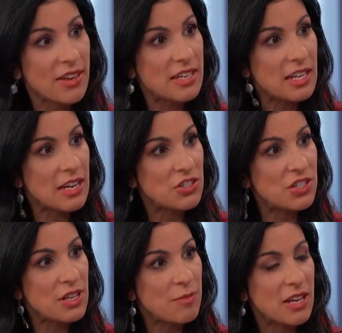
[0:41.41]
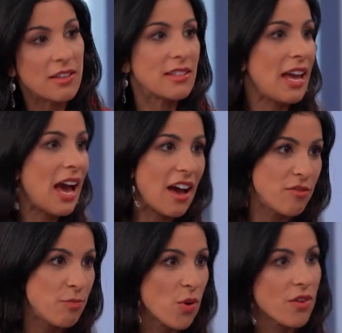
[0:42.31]
ADHD because they
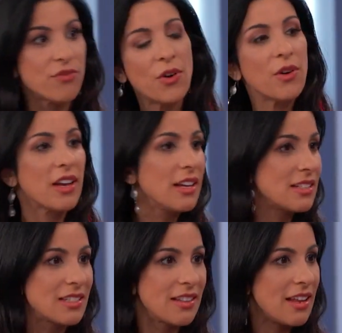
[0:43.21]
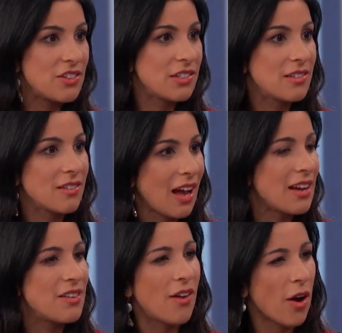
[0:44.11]
have poor focus and they just
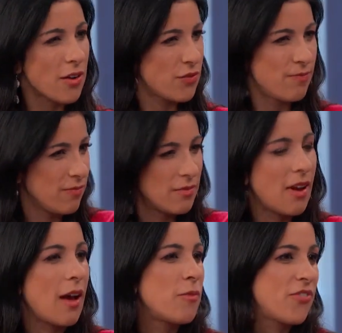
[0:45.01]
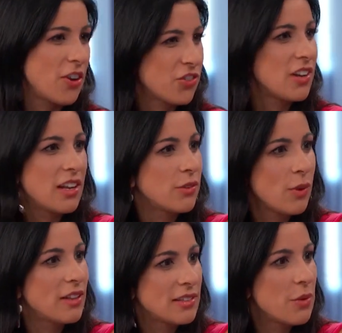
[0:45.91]
kind of aren't functioning as
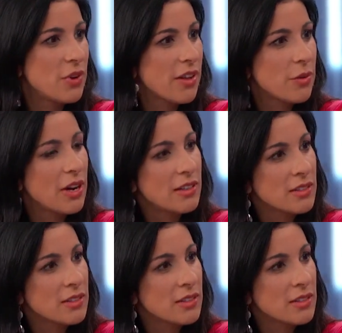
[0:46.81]
well as they would otherwise?